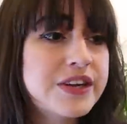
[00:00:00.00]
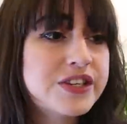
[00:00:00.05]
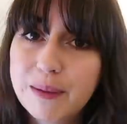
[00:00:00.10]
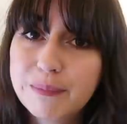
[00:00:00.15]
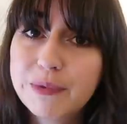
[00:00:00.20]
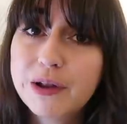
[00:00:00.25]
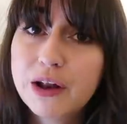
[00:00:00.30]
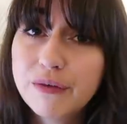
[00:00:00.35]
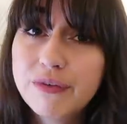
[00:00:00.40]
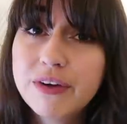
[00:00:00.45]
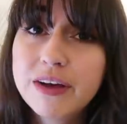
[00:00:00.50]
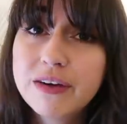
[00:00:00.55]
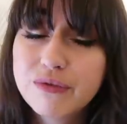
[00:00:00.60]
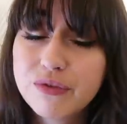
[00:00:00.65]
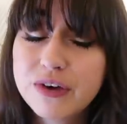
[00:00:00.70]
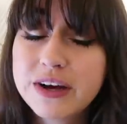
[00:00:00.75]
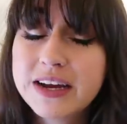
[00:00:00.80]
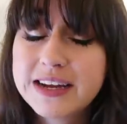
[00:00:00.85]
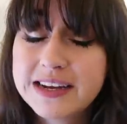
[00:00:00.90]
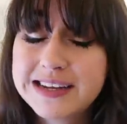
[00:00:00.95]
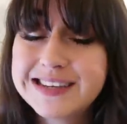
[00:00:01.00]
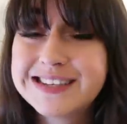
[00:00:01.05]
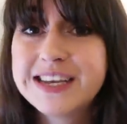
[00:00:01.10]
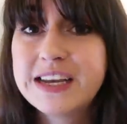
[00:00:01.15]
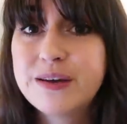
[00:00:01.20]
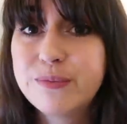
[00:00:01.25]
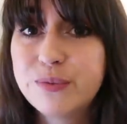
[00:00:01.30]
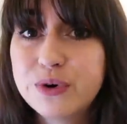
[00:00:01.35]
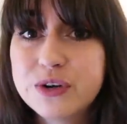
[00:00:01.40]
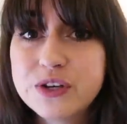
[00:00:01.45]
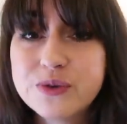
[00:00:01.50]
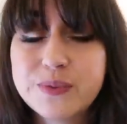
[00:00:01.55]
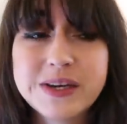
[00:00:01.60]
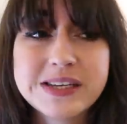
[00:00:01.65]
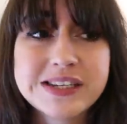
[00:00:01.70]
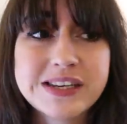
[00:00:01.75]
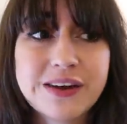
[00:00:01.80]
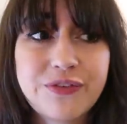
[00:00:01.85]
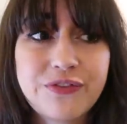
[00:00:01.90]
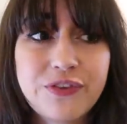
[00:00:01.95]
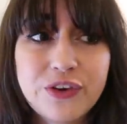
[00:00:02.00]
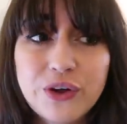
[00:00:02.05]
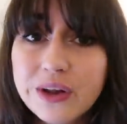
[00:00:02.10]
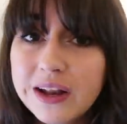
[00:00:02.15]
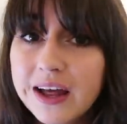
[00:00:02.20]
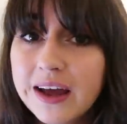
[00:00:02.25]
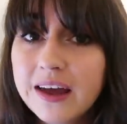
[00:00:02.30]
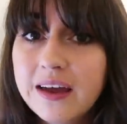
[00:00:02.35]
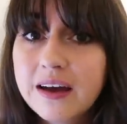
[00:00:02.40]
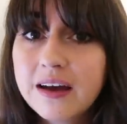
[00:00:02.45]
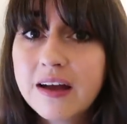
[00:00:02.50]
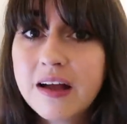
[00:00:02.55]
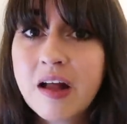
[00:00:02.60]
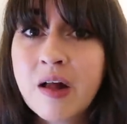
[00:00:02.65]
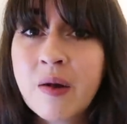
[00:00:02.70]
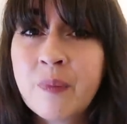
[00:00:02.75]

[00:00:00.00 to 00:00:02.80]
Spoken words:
I'm loving reading these ebooks because I feel like